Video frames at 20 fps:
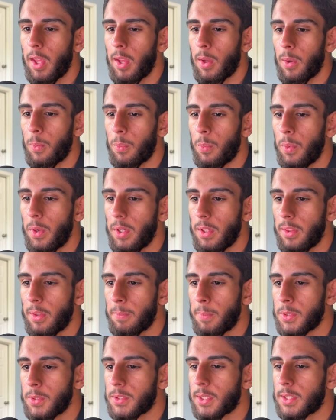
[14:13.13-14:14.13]
One of the
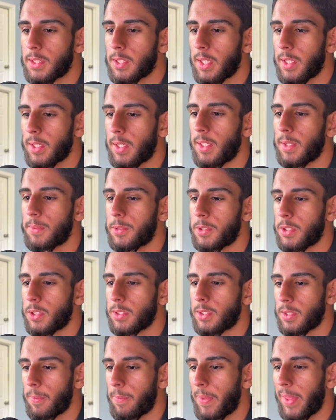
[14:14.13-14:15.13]
most exciting
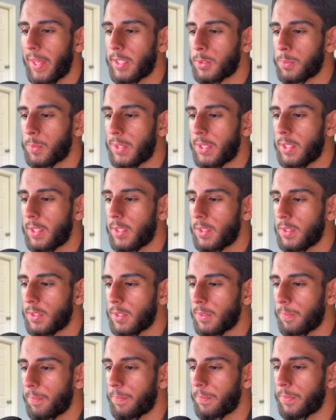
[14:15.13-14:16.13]
images as we tease
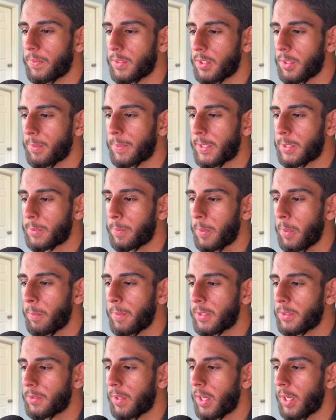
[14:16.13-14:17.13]
some
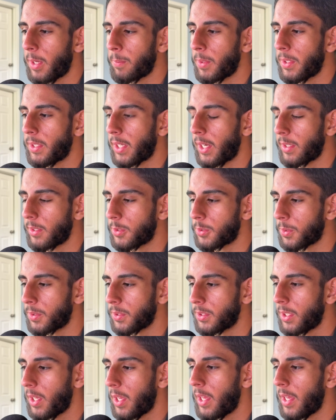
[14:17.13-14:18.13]
experimental hybrid
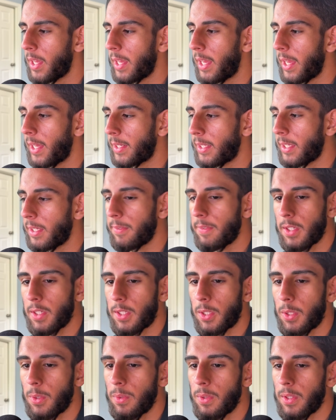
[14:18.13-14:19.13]
dinosaurs, and even a
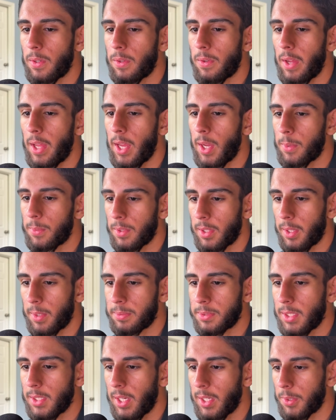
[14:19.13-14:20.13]
cute little
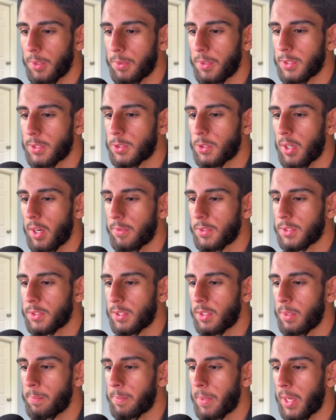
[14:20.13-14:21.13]
Aqualops dino that travels
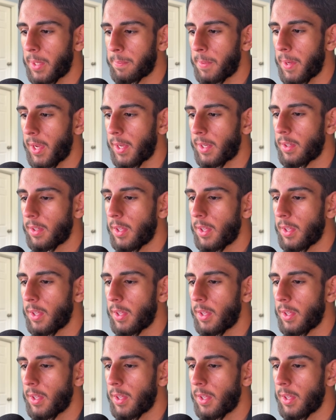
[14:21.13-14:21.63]
in the backpack